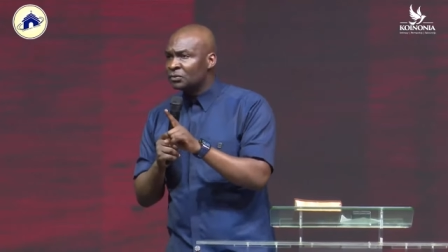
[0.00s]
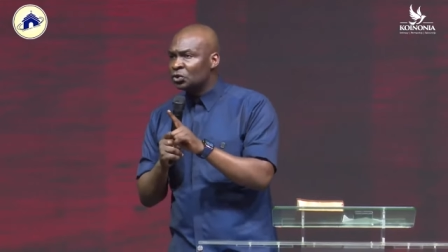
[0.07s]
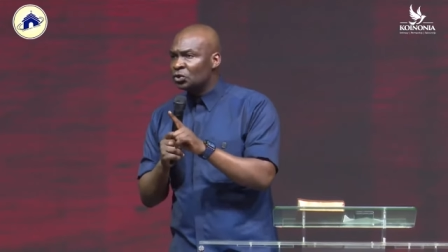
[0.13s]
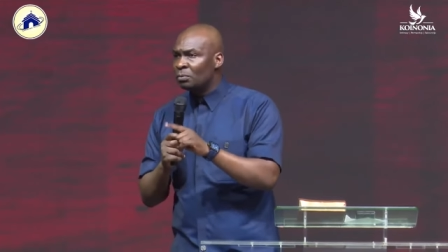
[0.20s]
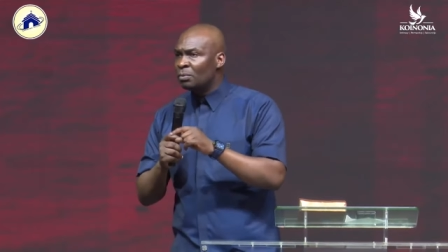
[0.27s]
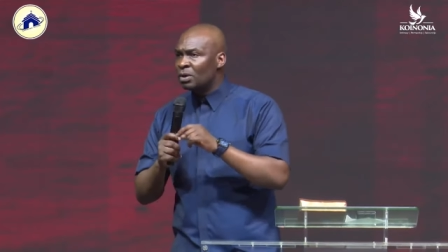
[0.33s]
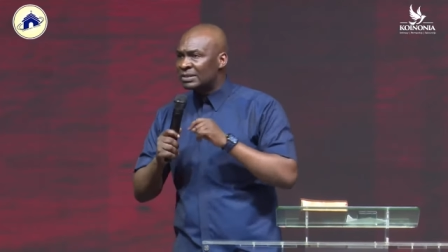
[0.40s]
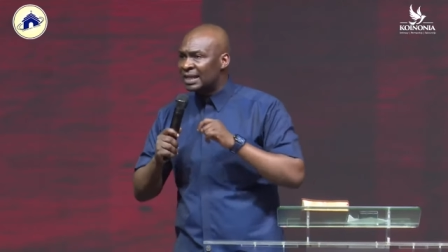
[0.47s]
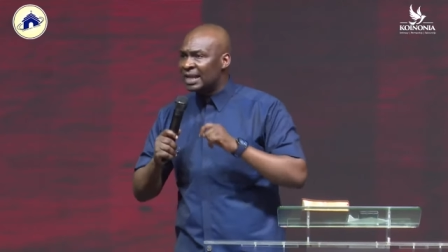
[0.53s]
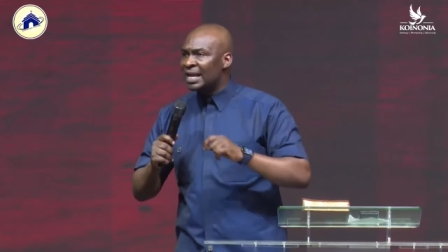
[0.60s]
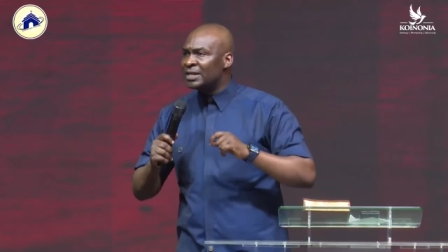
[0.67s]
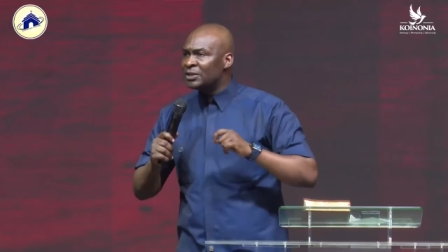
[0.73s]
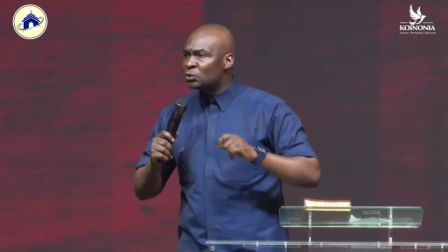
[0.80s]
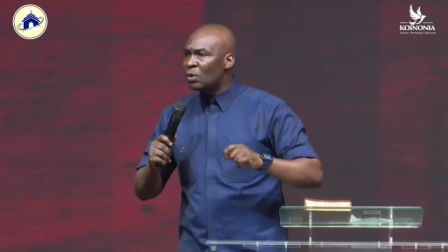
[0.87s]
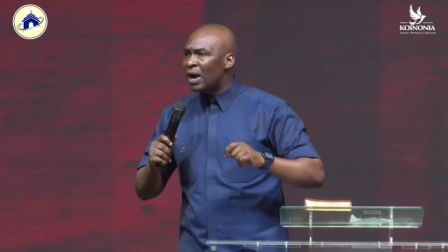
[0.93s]
You must
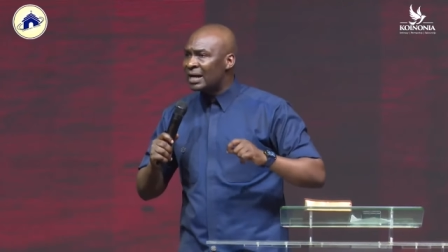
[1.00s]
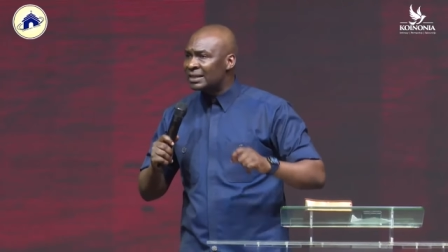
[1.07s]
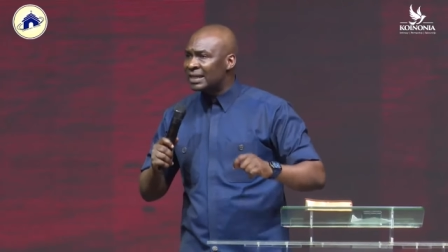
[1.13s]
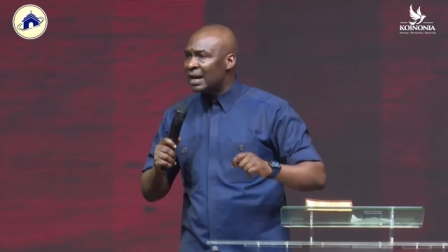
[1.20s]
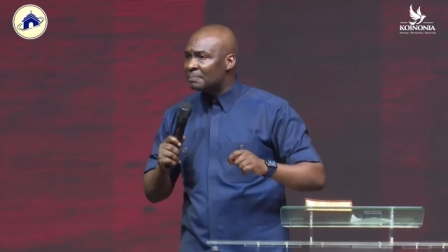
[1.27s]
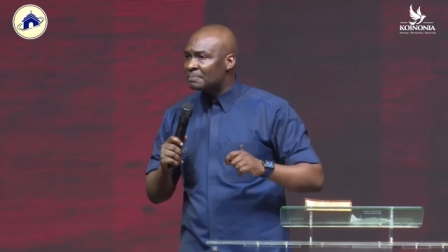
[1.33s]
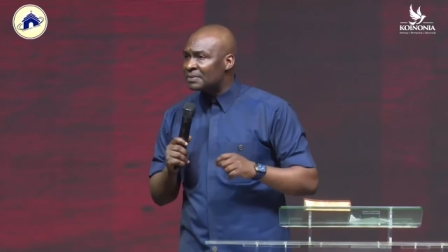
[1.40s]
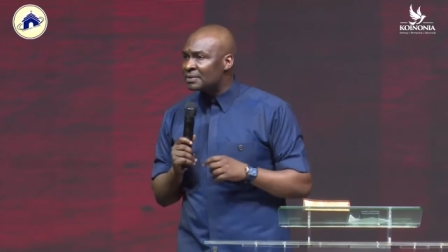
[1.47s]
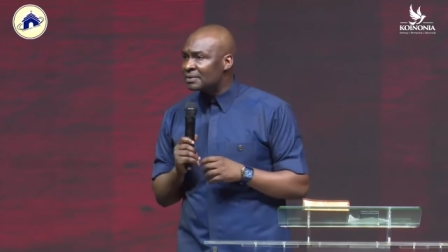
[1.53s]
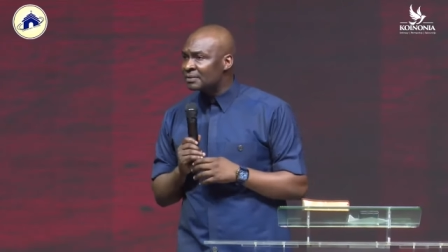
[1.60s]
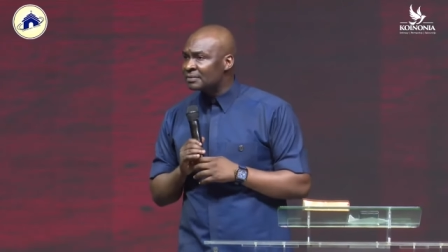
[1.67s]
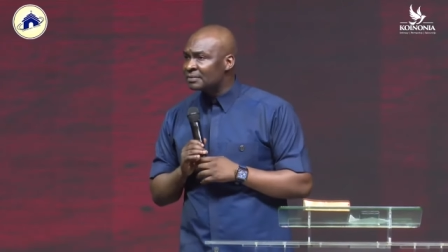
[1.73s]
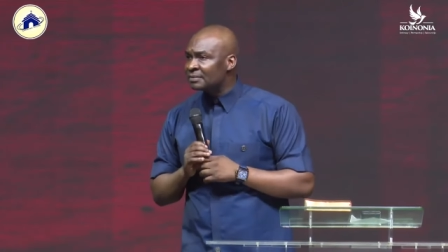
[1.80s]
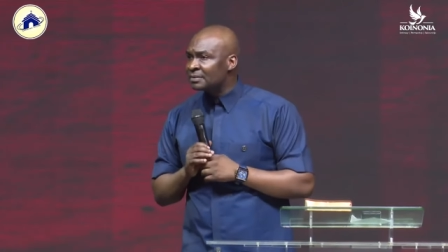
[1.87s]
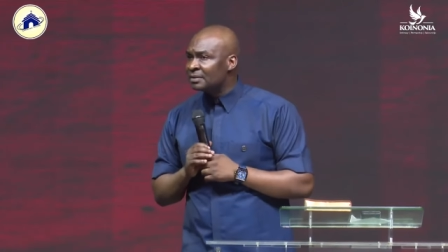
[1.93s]
learn to adapt.
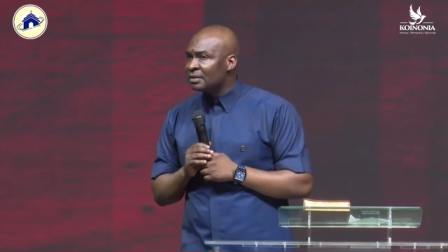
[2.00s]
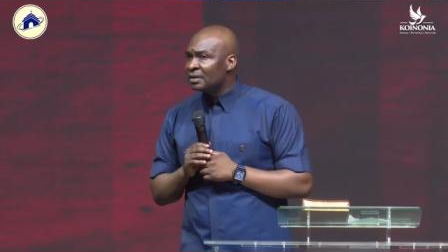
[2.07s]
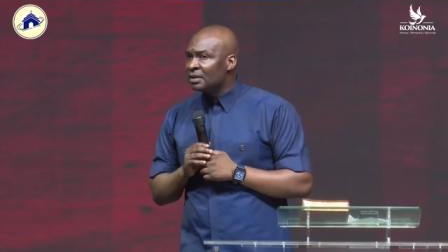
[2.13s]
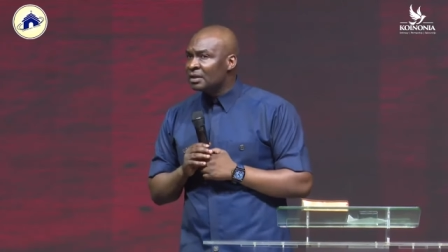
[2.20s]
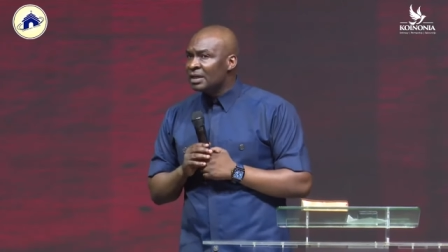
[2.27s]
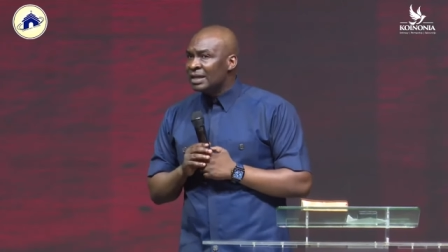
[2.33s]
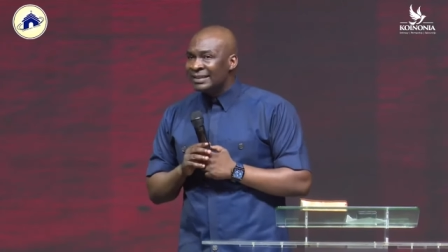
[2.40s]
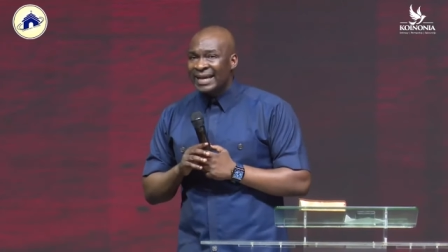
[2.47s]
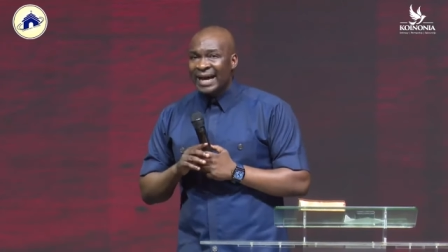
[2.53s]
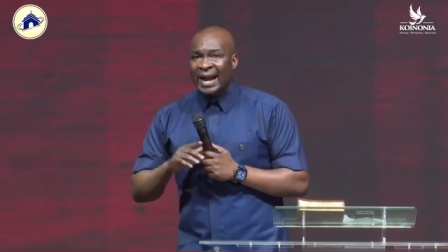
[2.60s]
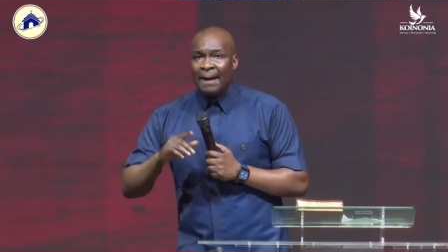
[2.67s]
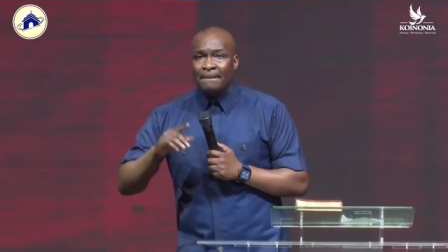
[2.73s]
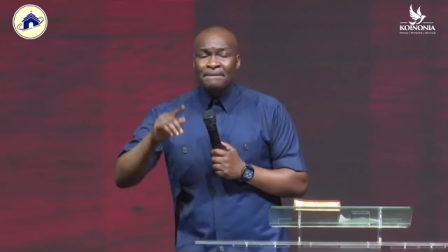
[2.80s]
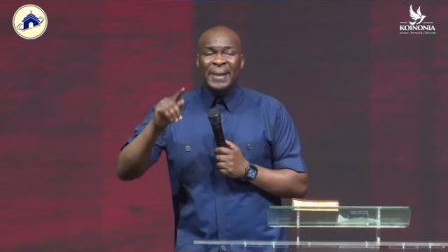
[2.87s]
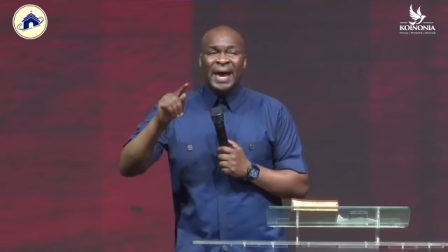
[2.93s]
There
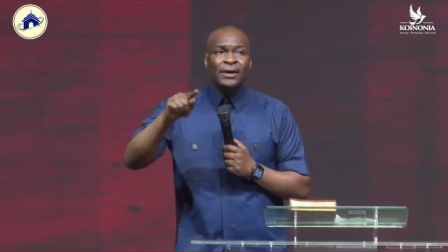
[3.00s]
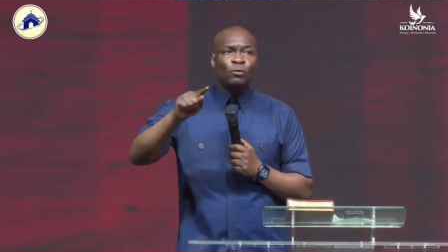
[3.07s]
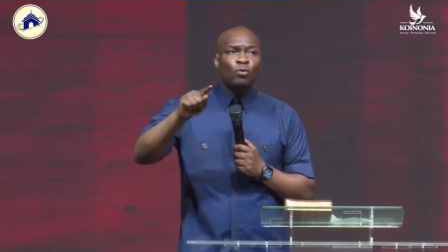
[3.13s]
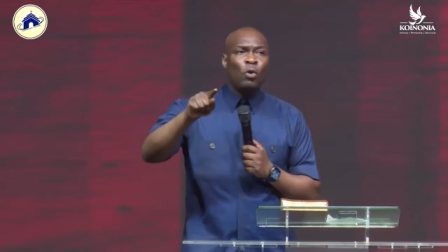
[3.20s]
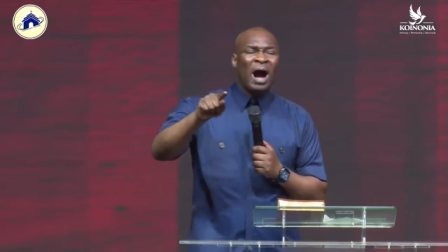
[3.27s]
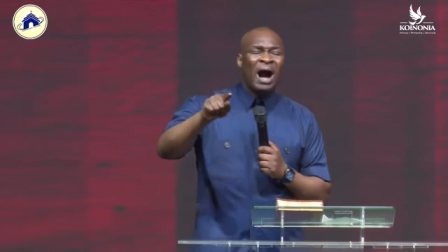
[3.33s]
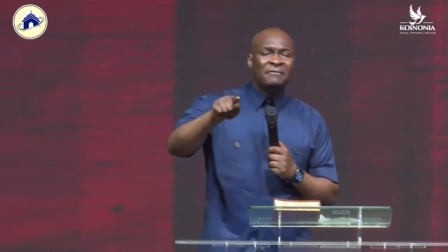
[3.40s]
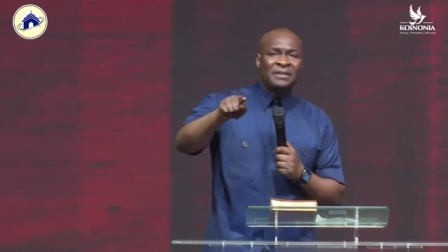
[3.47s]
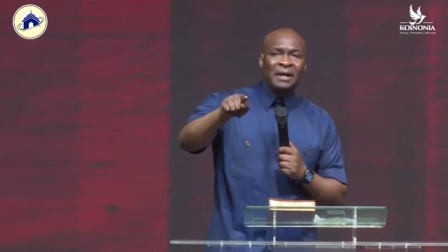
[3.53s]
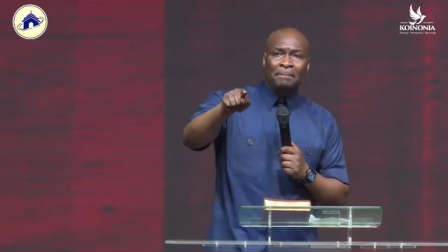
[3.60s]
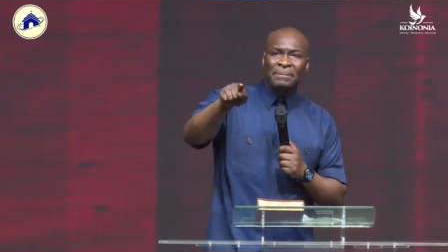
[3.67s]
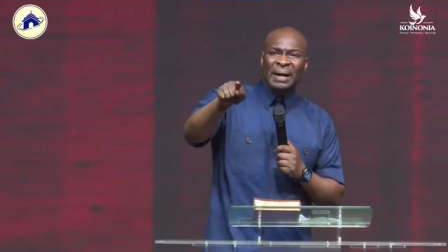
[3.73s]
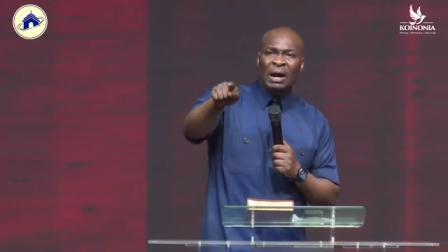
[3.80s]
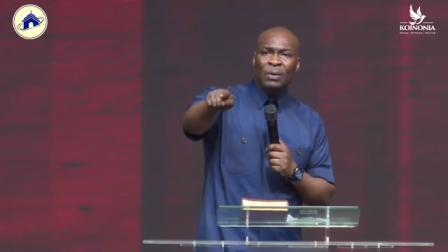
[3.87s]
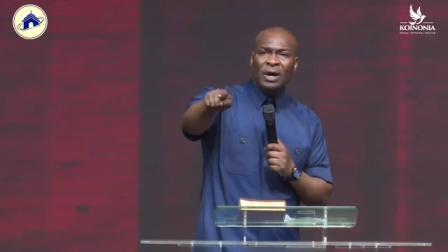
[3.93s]
are men who have the
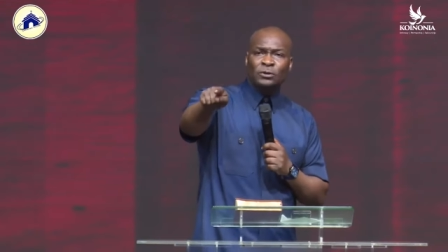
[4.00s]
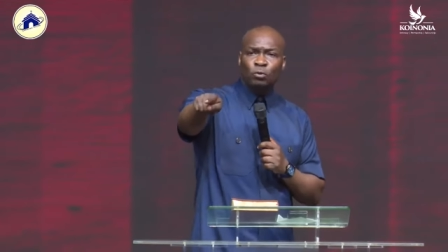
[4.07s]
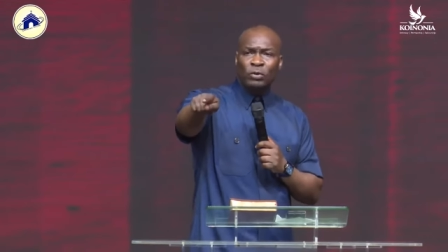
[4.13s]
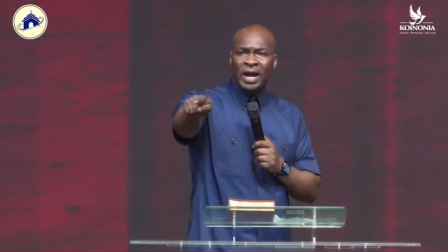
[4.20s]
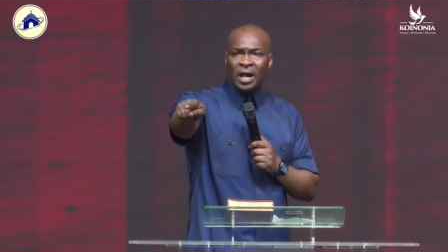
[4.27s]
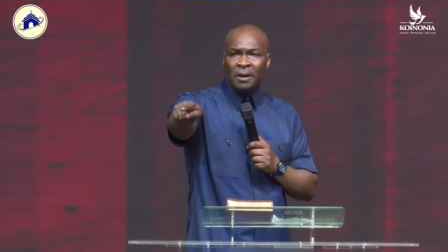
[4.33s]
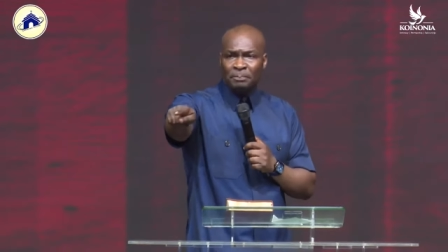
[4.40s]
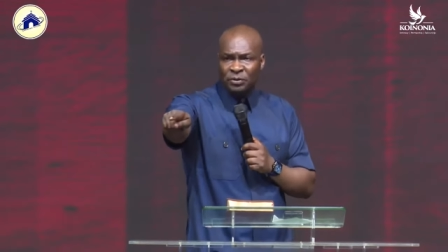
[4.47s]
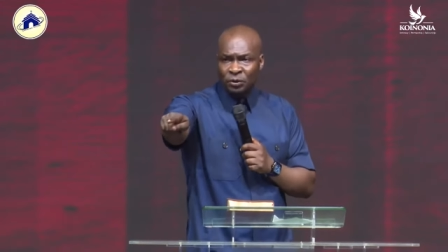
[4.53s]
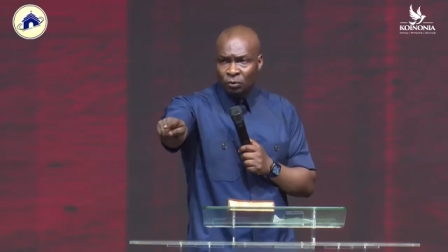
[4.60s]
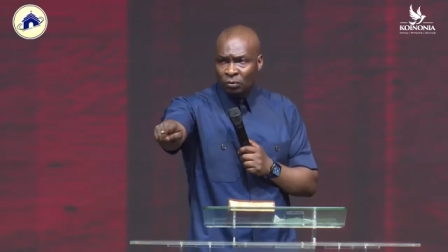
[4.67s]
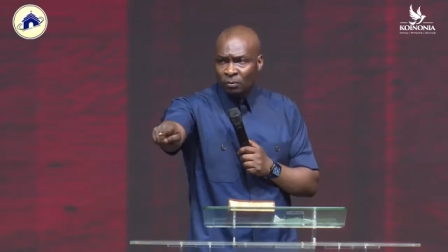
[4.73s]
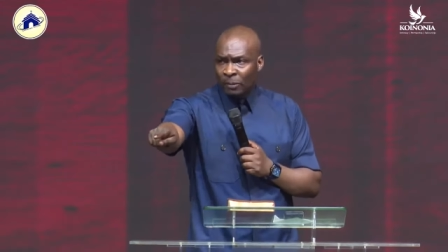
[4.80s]
power to help you,